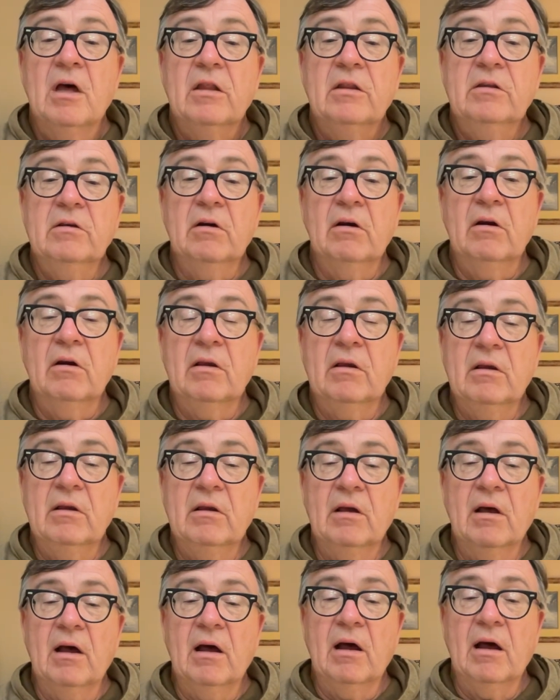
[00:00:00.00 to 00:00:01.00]
the
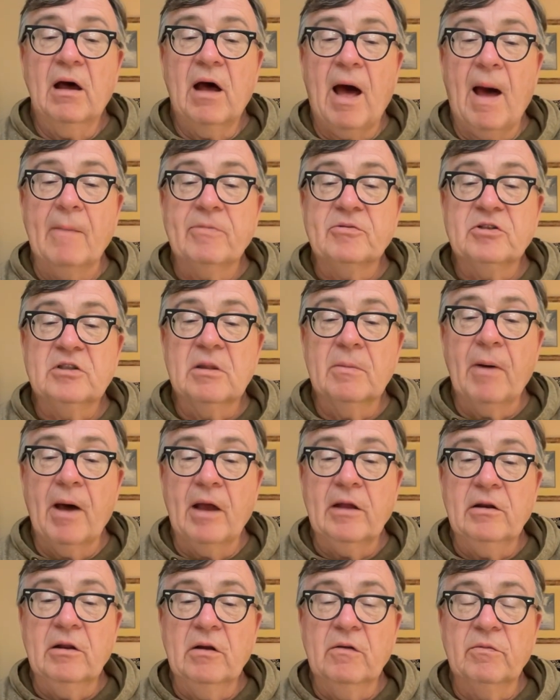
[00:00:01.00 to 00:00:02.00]
only uh, option to
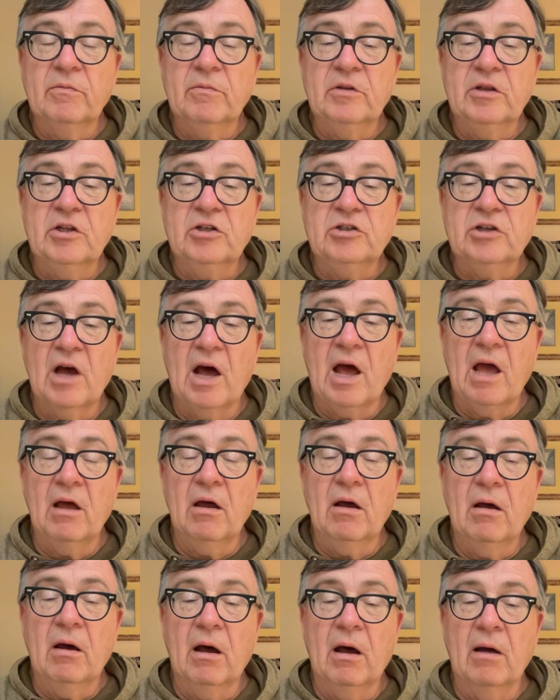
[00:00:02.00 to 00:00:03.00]
buy new from D J I
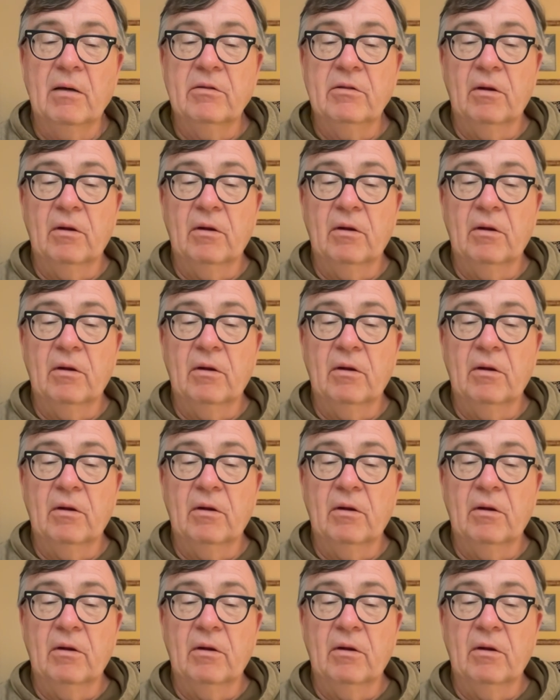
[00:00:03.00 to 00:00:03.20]
uh,